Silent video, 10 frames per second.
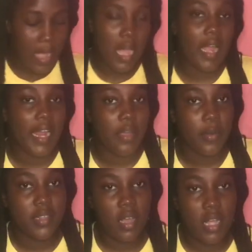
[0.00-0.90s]
Alright,
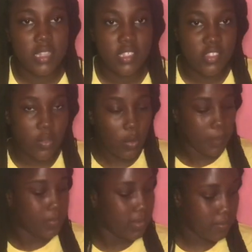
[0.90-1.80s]
with all the
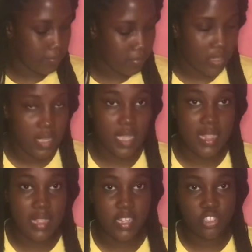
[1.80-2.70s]
soaps
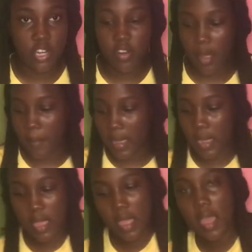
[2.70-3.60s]
in their shrink wrap bag,
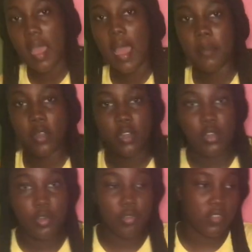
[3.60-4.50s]
I'm going to
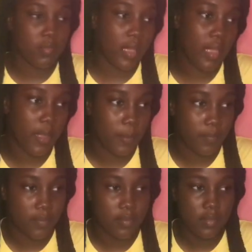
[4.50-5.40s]
now use my
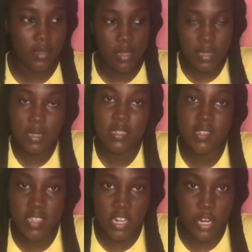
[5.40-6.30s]

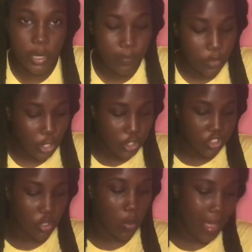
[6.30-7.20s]
sealer.
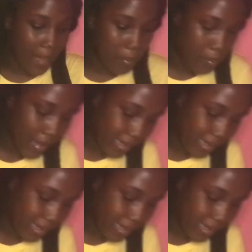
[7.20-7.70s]
So I put my